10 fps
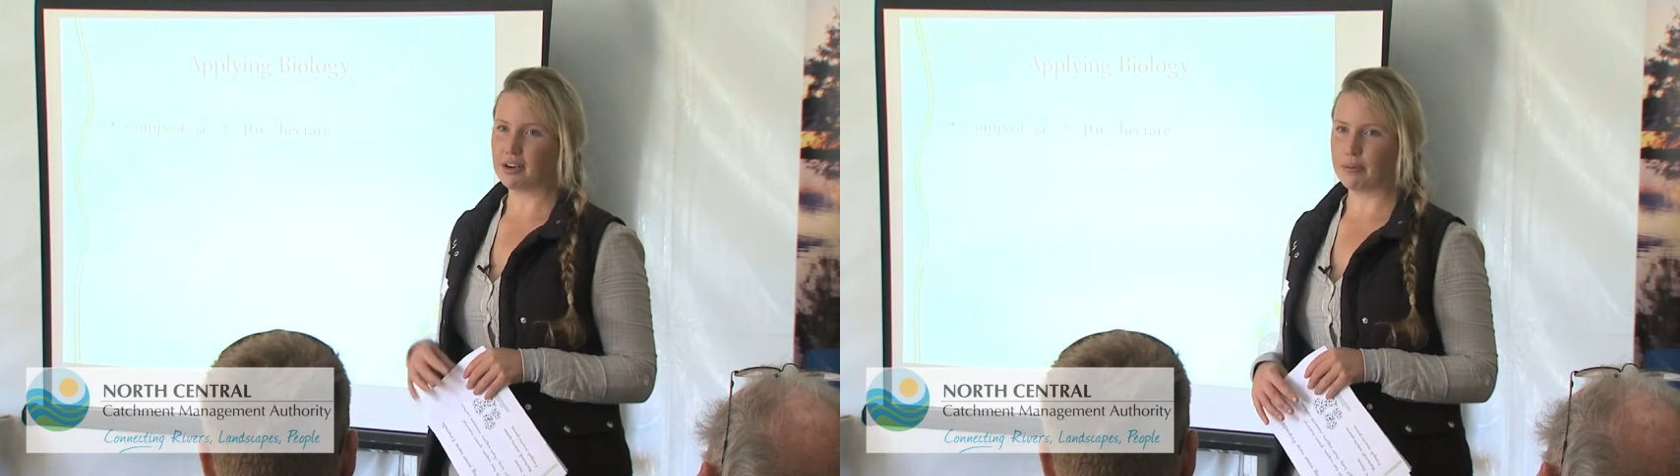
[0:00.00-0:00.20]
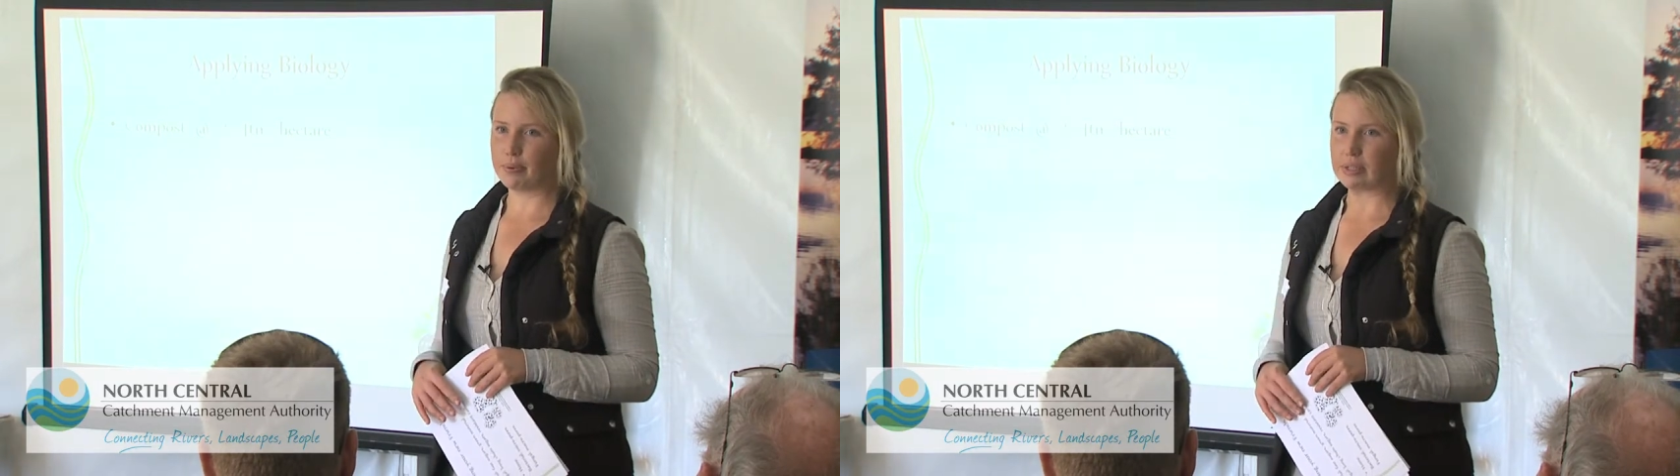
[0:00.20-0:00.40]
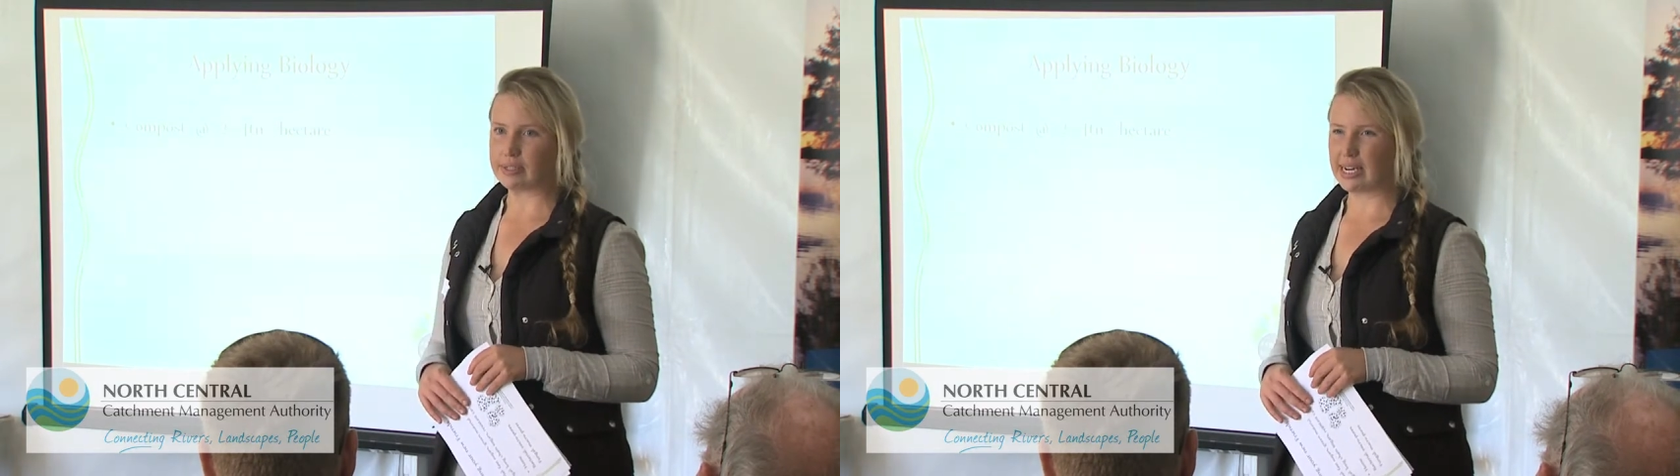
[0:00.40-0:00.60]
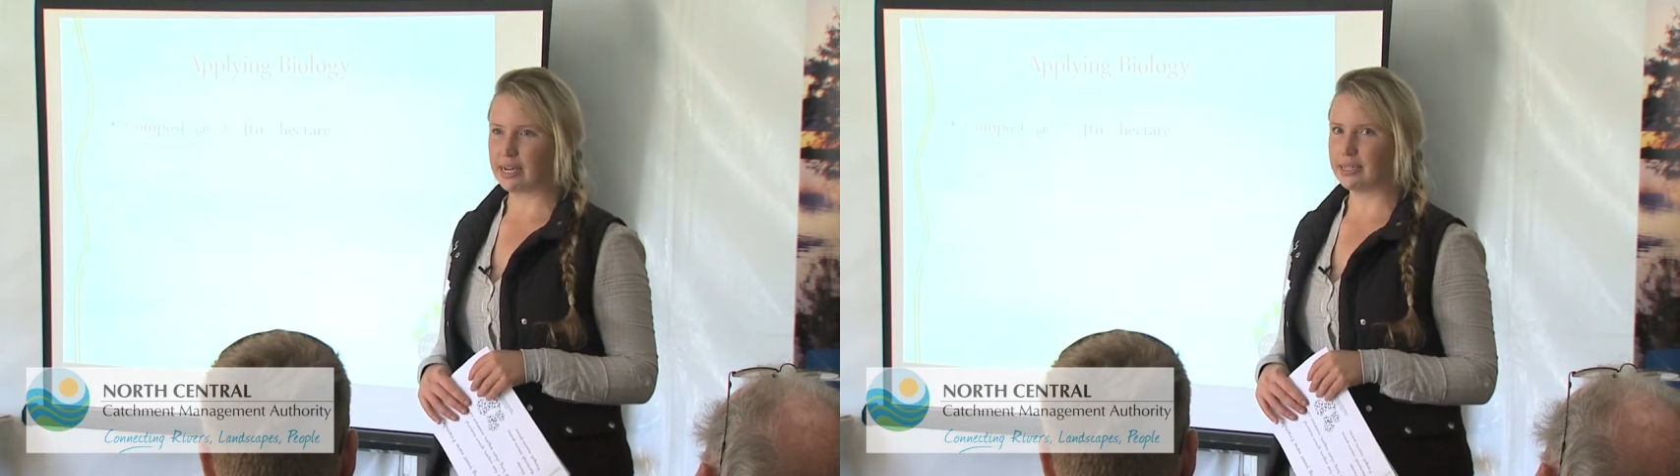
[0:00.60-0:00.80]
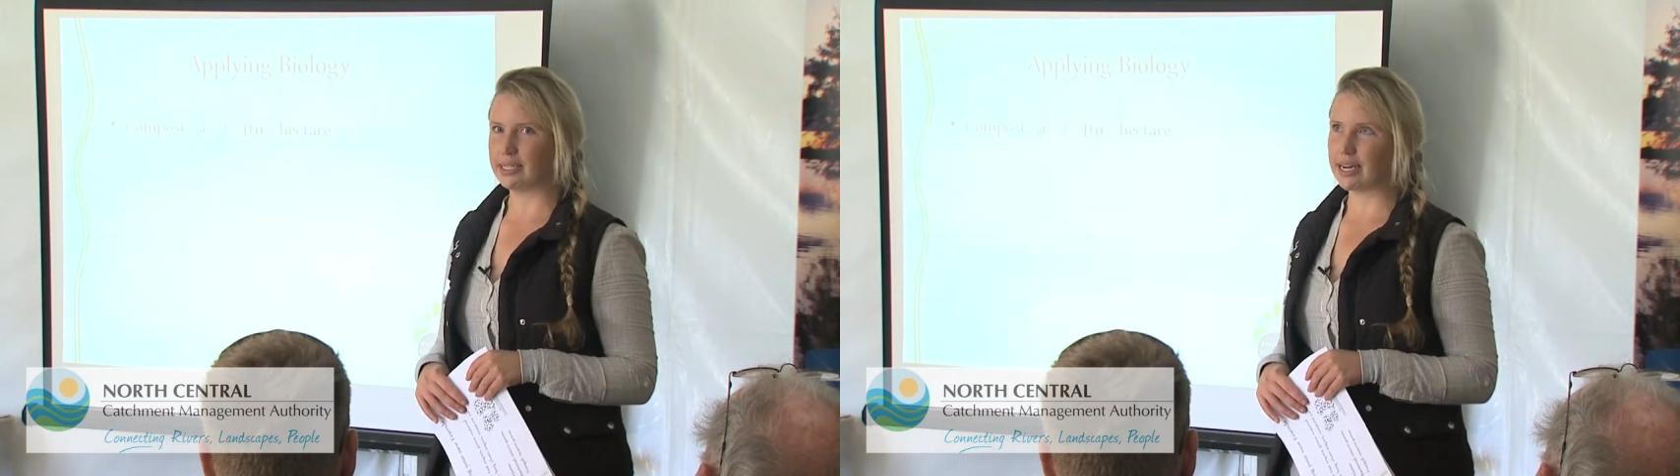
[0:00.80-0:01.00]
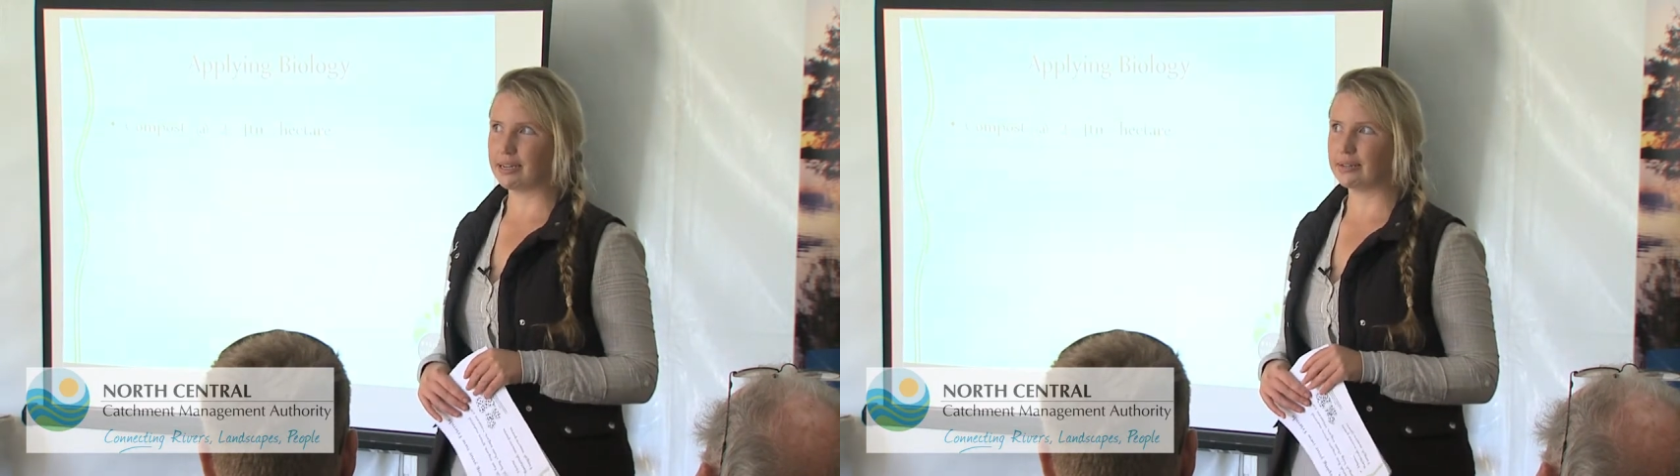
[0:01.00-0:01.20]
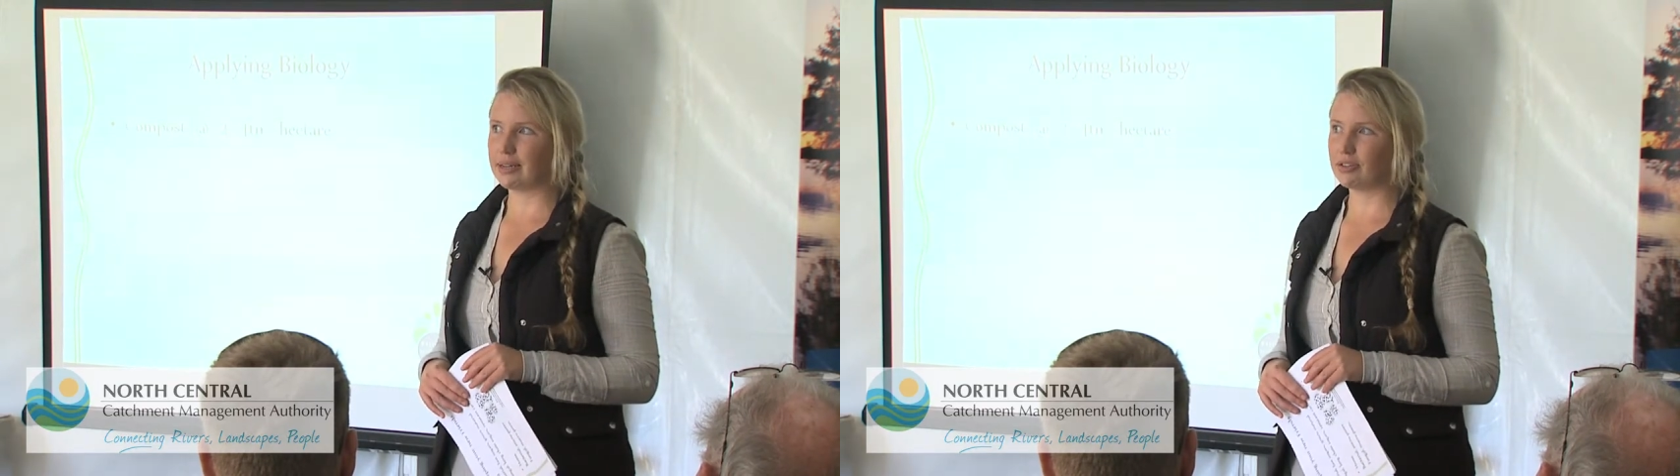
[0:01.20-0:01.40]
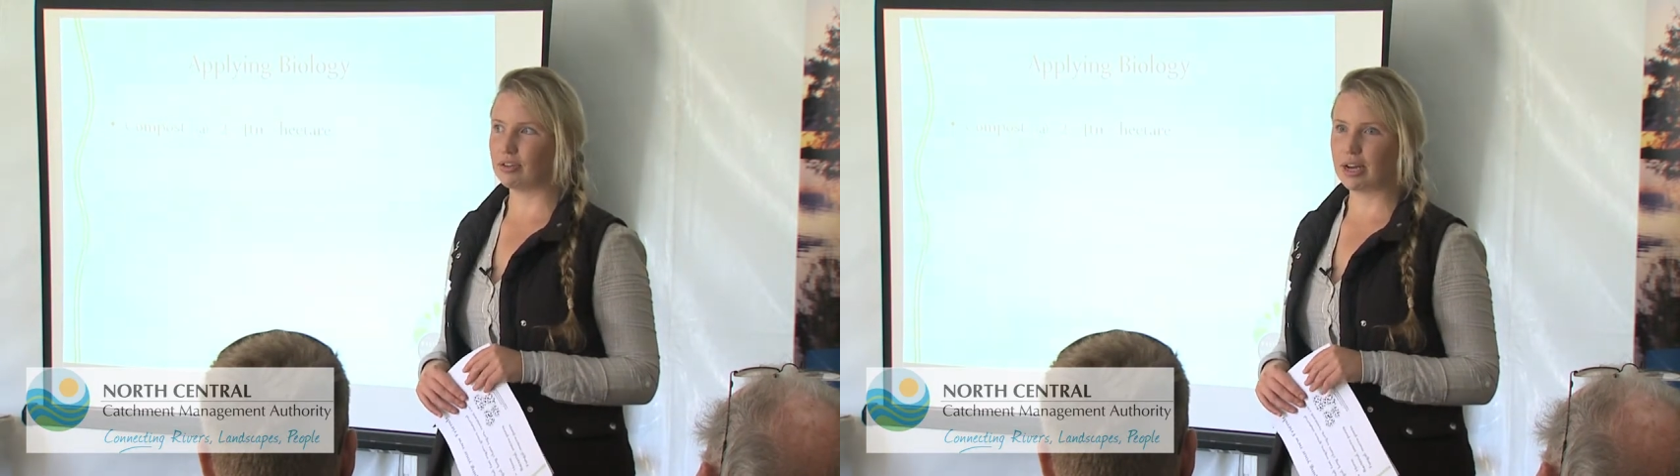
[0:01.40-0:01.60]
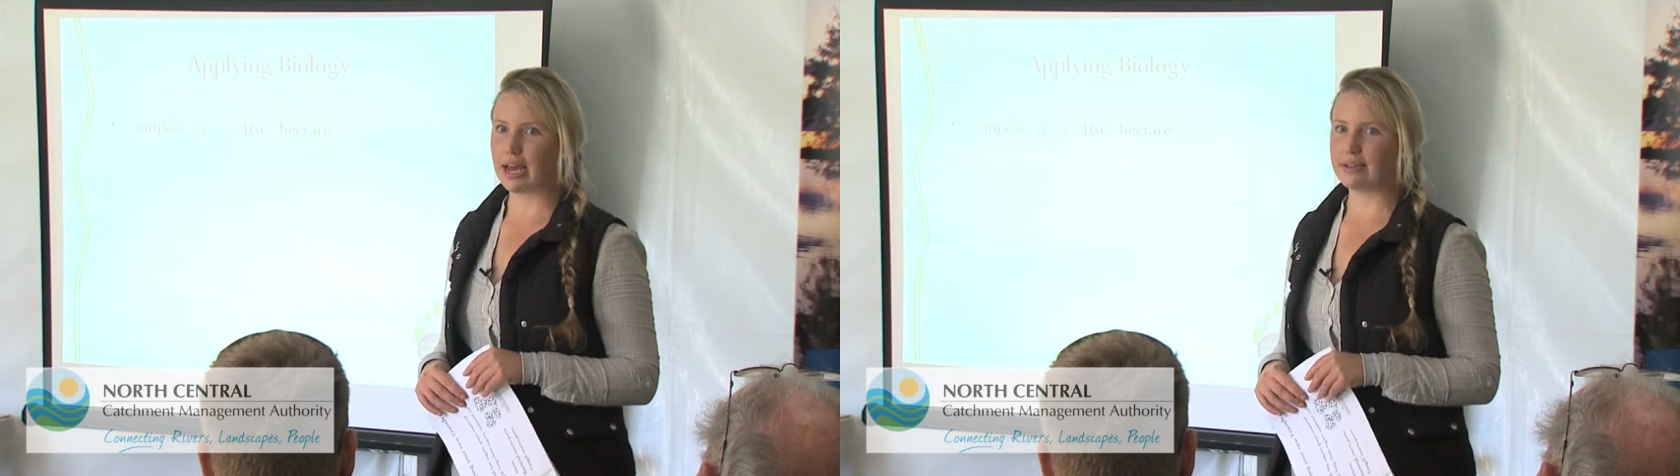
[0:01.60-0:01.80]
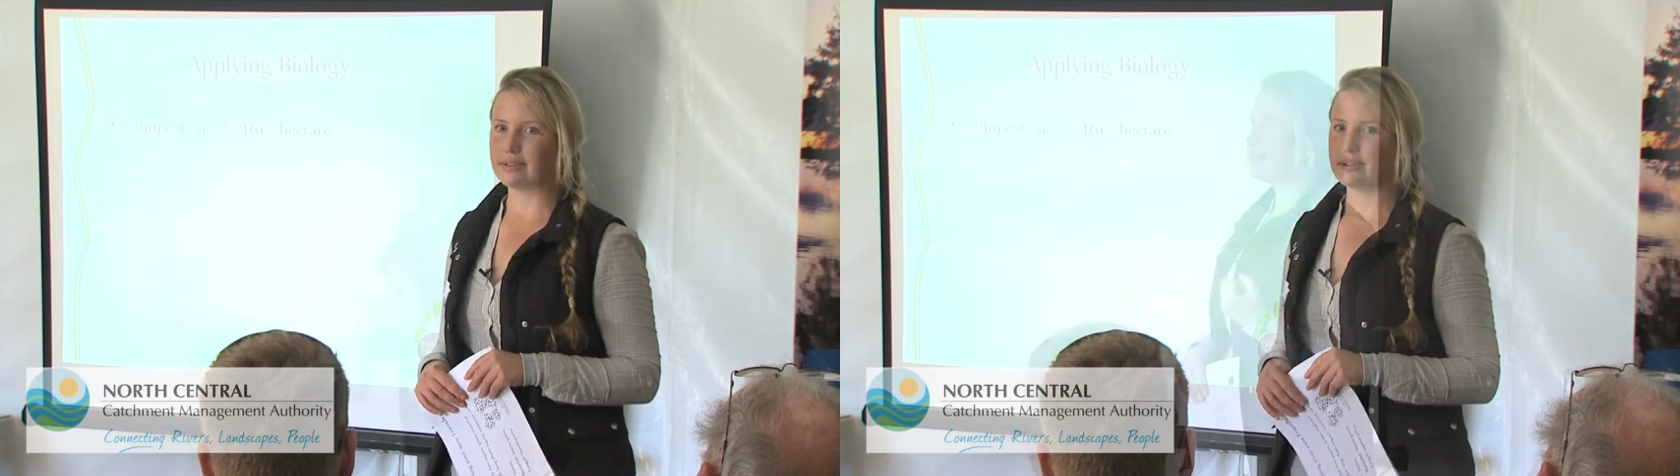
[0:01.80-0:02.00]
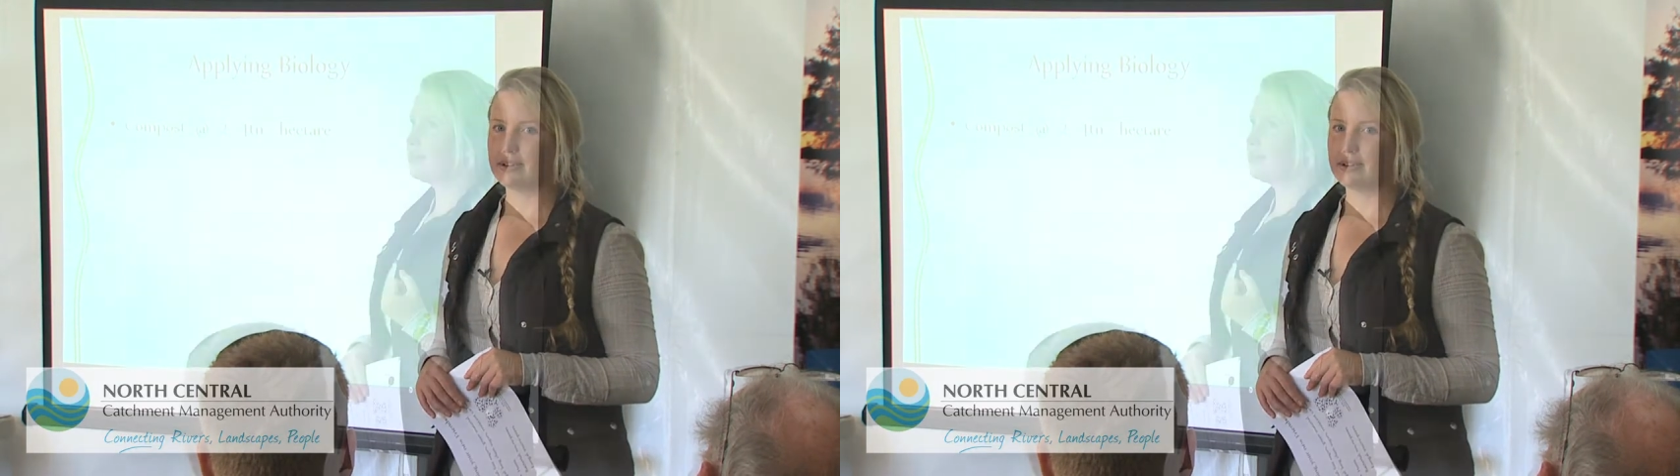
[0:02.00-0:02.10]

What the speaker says: compost tea only takes like 2 days.